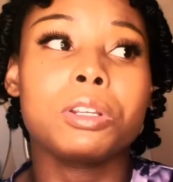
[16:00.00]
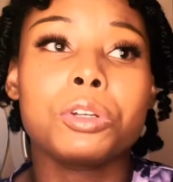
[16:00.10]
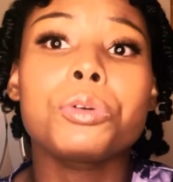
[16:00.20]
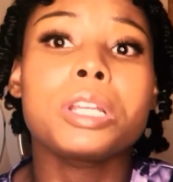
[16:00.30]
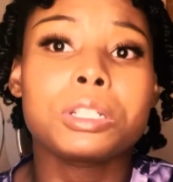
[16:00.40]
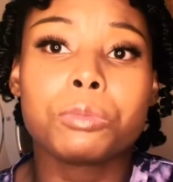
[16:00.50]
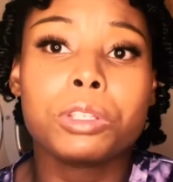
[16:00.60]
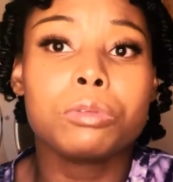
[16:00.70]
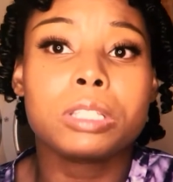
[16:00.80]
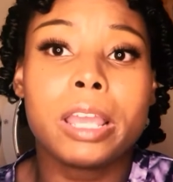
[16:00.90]
do is when
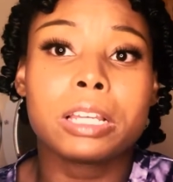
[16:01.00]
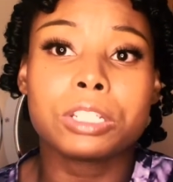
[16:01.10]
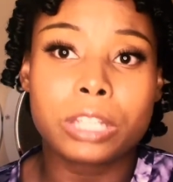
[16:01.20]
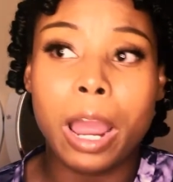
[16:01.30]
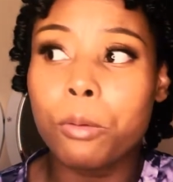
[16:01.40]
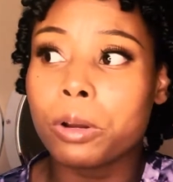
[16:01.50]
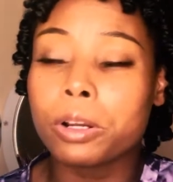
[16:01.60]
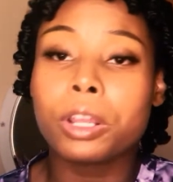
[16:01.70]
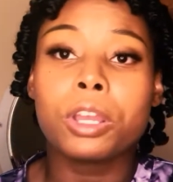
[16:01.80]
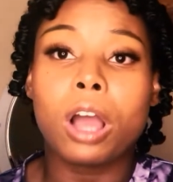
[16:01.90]
you take a
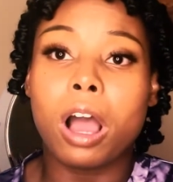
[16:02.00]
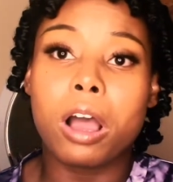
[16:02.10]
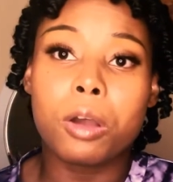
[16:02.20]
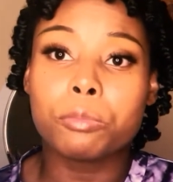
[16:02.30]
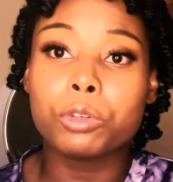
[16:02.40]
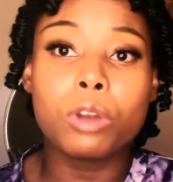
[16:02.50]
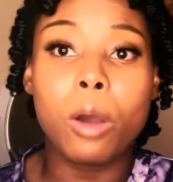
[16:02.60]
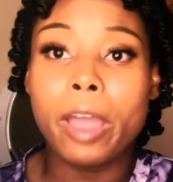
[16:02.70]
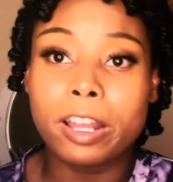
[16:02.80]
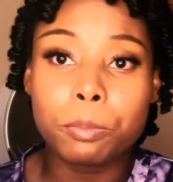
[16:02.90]
shower, you
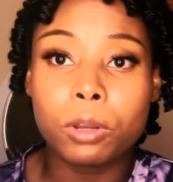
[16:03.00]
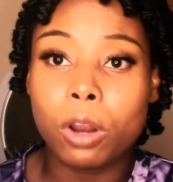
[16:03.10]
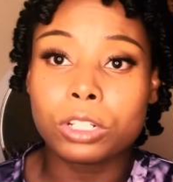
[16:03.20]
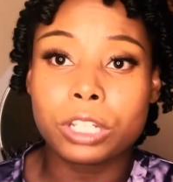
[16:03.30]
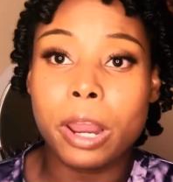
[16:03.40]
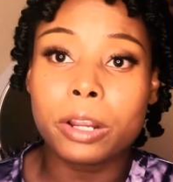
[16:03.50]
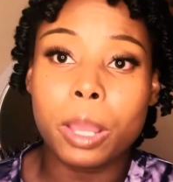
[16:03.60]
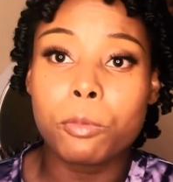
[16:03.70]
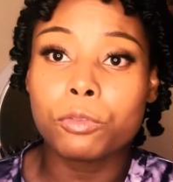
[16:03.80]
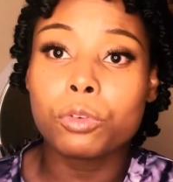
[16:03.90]
don't have to put on a shower
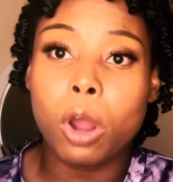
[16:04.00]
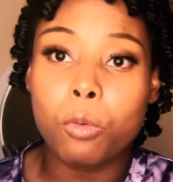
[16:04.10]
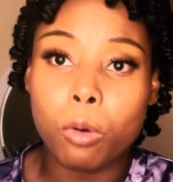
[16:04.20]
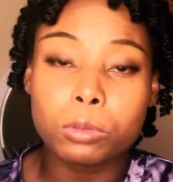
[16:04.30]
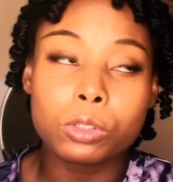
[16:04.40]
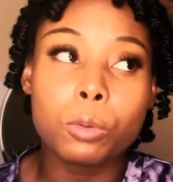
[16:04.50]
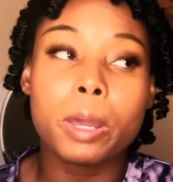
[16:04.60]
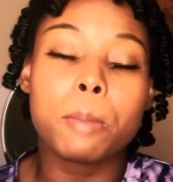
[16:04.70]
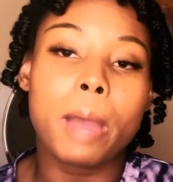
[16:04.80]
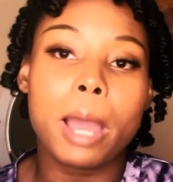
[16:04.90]
cap if you don't want to,
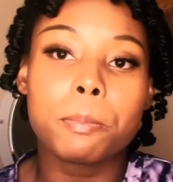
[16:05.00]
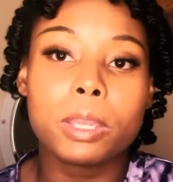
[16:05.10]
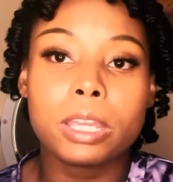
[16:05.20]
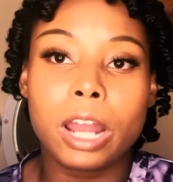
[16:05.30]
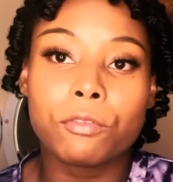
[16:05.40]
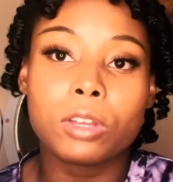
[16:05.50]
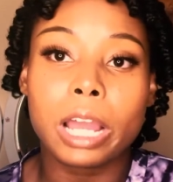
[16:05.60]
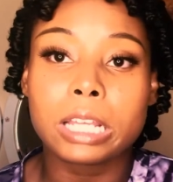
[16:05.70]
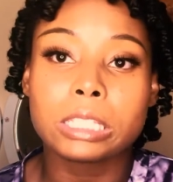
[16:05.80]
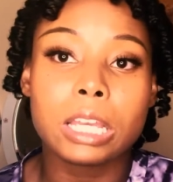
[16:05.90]
but in my opinion, I feel
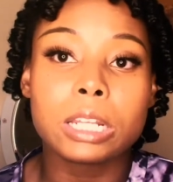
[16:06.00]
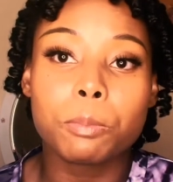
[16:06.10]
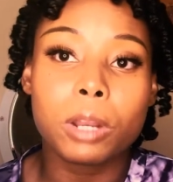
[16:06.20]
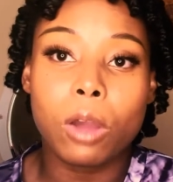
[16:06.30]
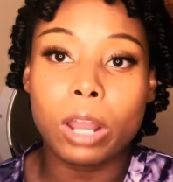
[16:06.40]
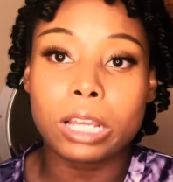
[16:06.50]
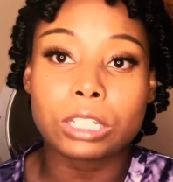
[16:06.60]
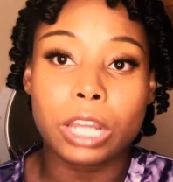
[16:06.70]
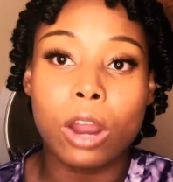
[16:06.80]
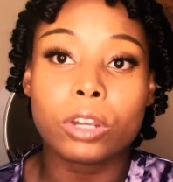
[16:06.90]
like it's good to put on like a
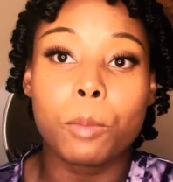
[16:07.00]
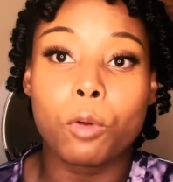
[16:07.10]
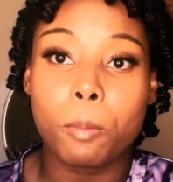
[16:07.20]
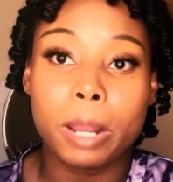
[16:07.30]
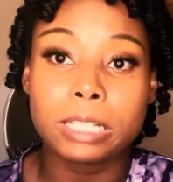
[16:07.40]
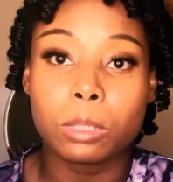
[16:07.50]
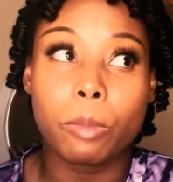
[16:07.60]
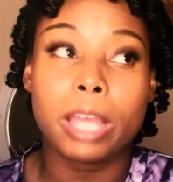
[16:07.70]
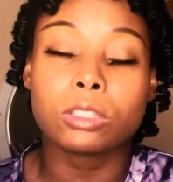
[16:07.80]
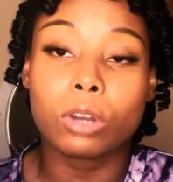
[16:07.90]
shower cap or a plastic
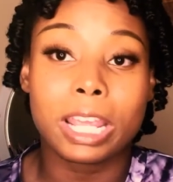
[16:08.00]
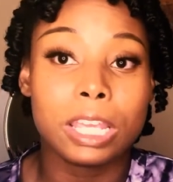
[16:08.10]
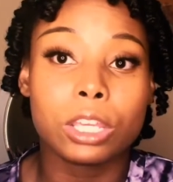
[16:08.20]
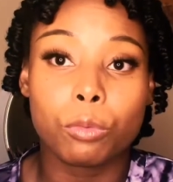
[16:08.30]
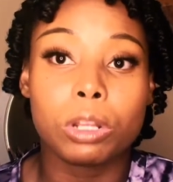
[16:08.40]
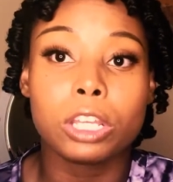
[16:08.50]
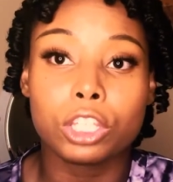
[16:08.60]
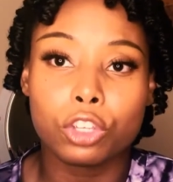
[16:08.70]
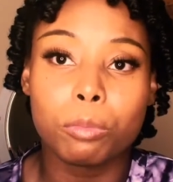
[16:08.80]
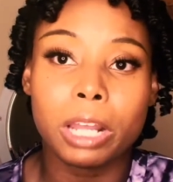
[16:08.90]
bag so that heat can really
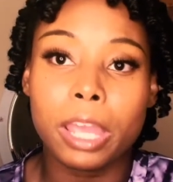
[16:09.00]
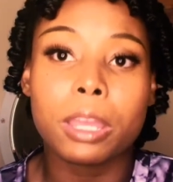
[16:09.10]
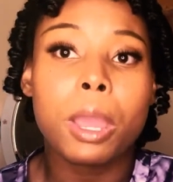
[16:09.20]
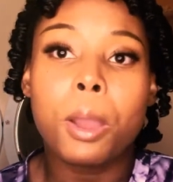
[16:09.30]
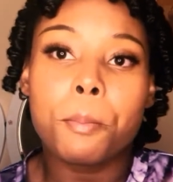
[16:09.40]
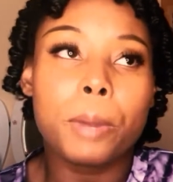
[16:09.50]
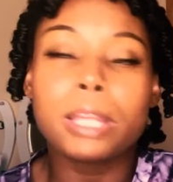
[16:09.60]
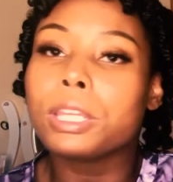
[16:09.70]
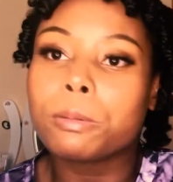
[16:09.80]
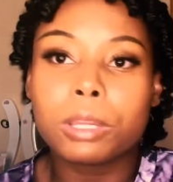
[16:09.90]
accumulate.
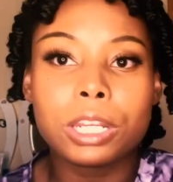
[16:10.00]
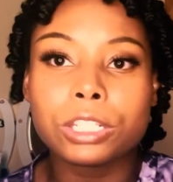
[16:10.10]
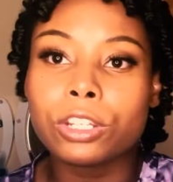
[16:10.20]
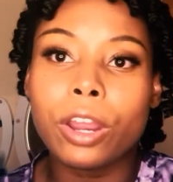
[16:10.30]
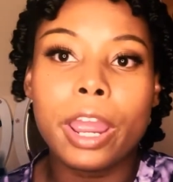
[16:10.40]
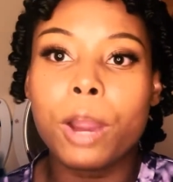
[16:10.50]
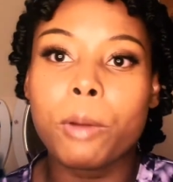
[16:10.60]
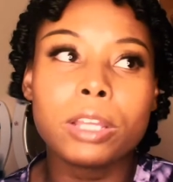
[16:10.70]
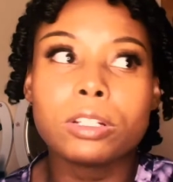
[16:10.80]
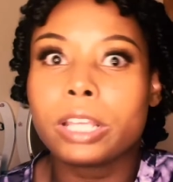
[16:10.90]
But deep condition your hair
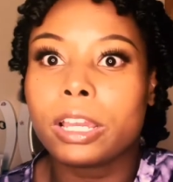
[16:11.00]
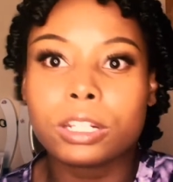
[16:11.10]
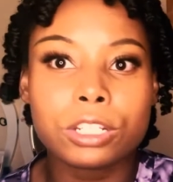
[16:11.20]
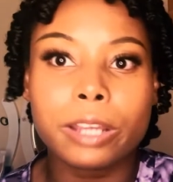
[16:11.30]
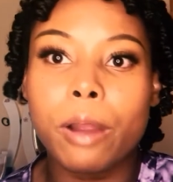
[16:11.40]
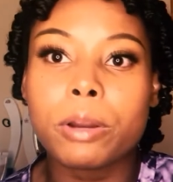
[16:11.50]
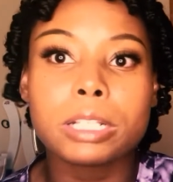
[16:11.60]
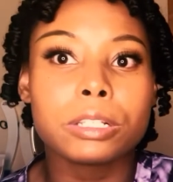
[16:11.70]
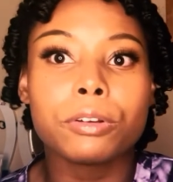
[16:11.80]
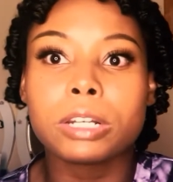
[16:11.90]
while you're taking a shower.
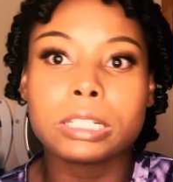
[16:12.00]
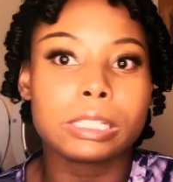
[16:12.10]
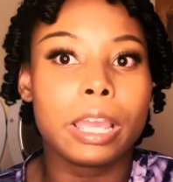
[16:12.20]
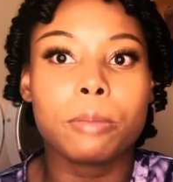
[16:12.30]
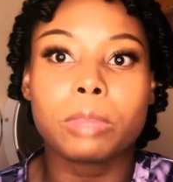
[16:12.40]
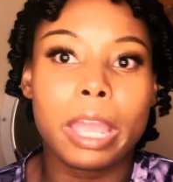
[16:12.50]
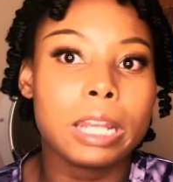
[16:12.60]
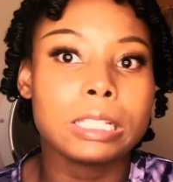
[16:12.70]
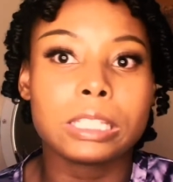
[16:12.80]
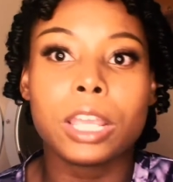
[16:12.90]
It's literally the same
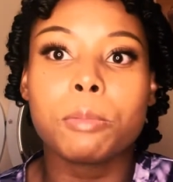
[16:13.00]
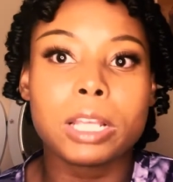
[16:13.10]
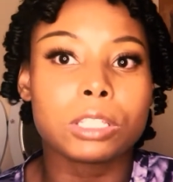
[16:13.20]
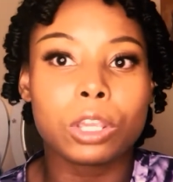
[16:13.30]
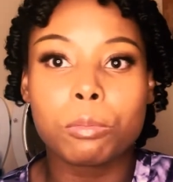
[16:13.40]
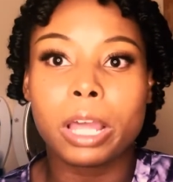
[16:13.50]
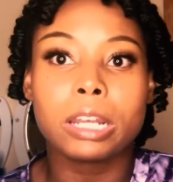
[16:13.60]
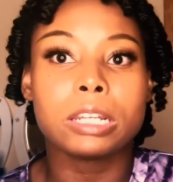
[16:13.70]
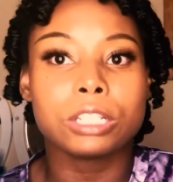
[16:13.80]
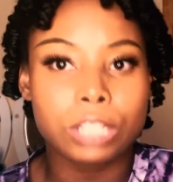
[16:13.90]
thing. The steam that's
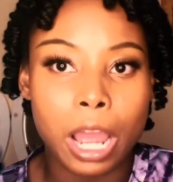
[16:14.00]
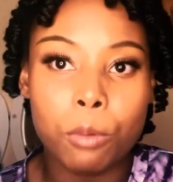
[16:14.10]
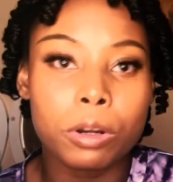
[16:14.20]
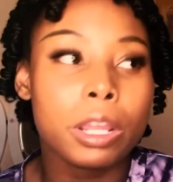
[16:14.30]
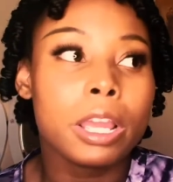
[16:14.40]
accumulating in the shower